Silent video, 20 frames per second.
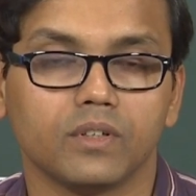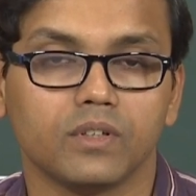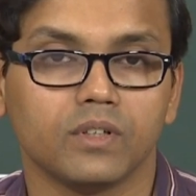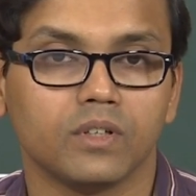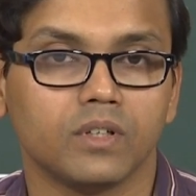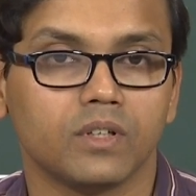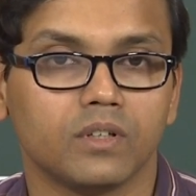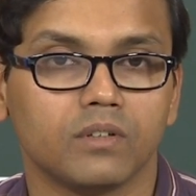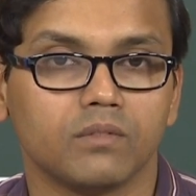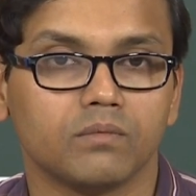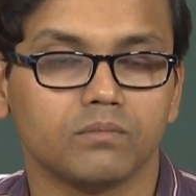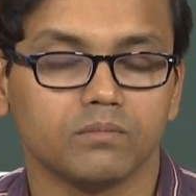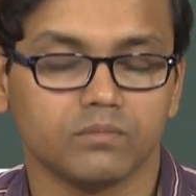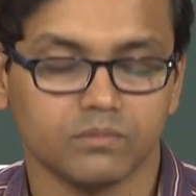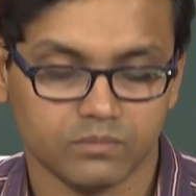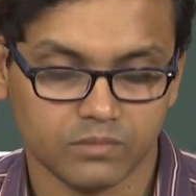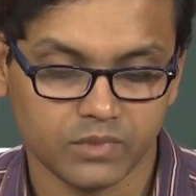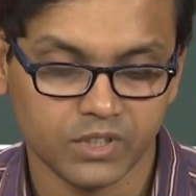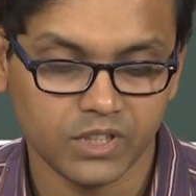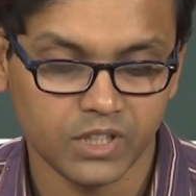uh,
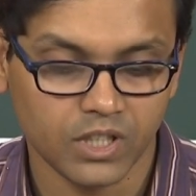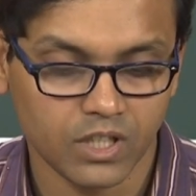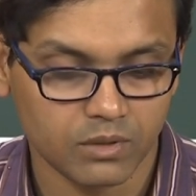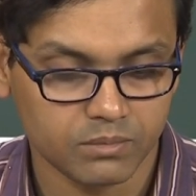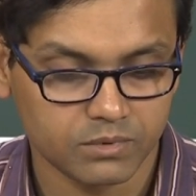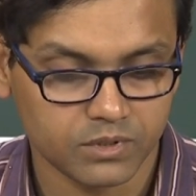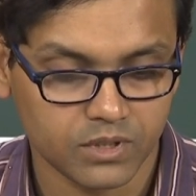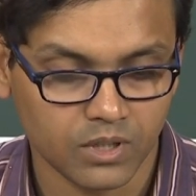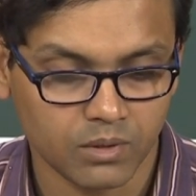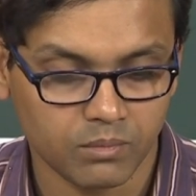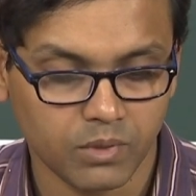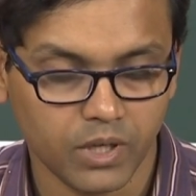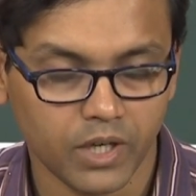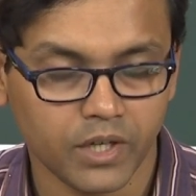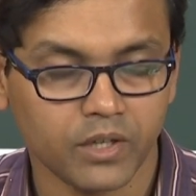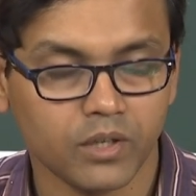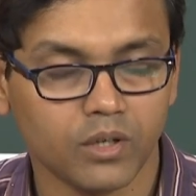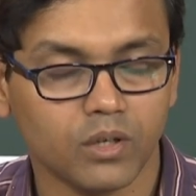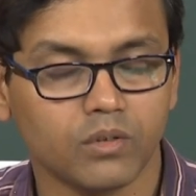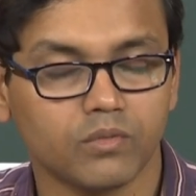eaten up some
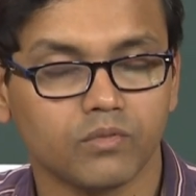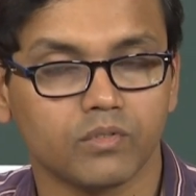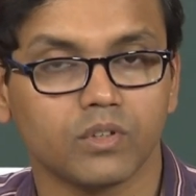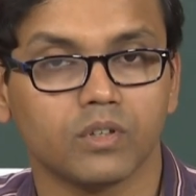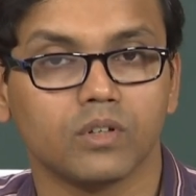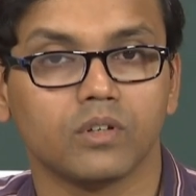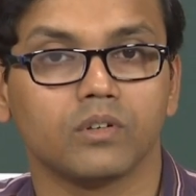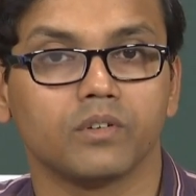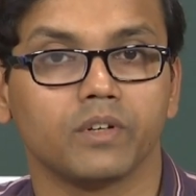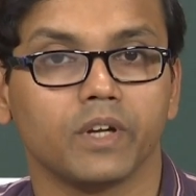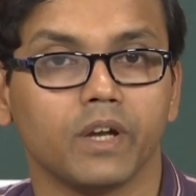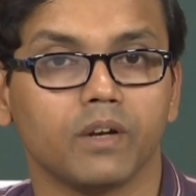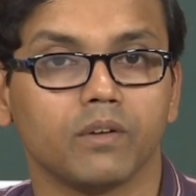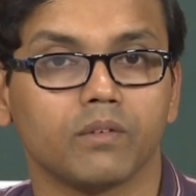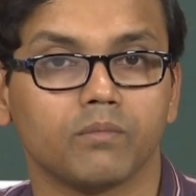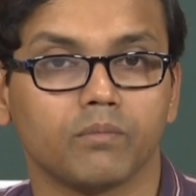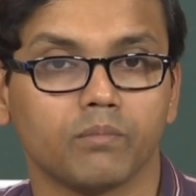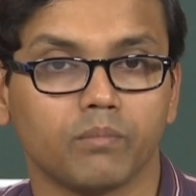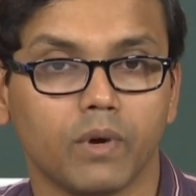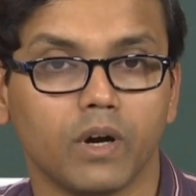kind of uh,
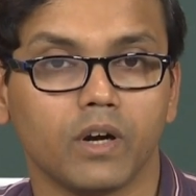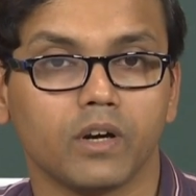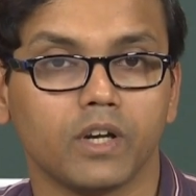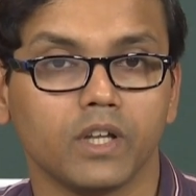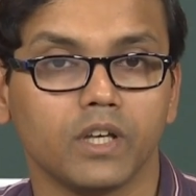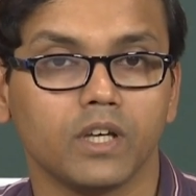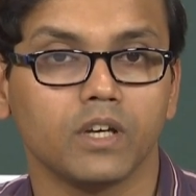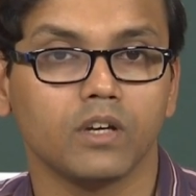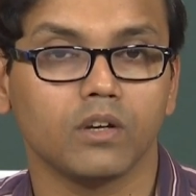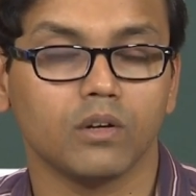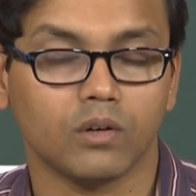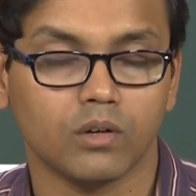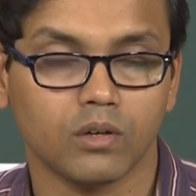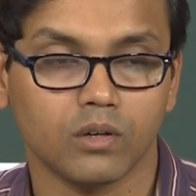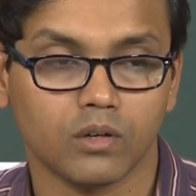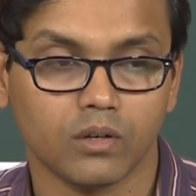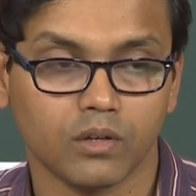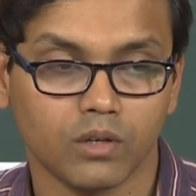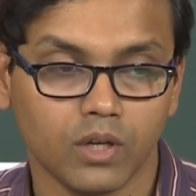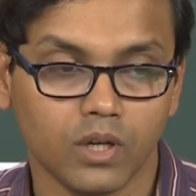particle
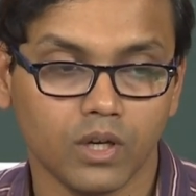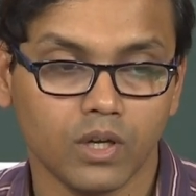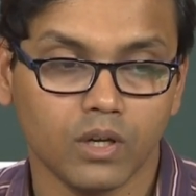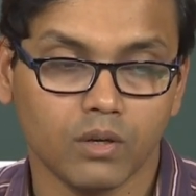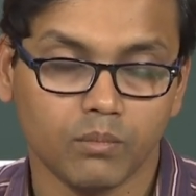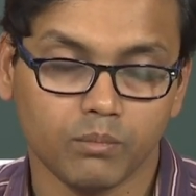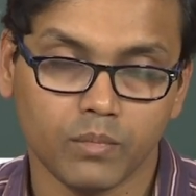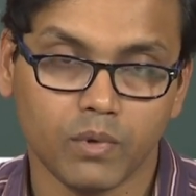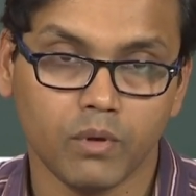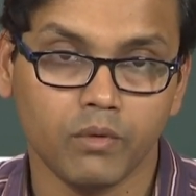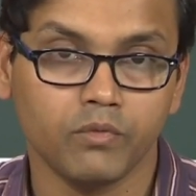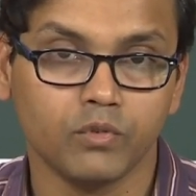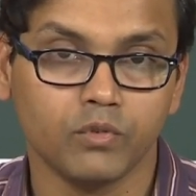or maybe